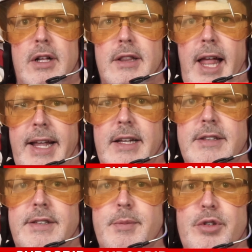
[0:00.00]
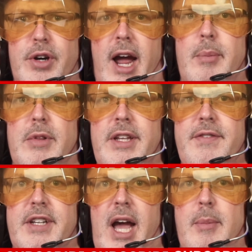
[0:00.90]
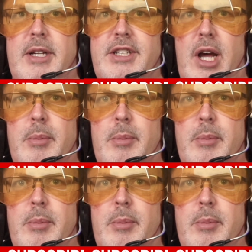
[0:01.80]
Like, subscribe, leave a comment down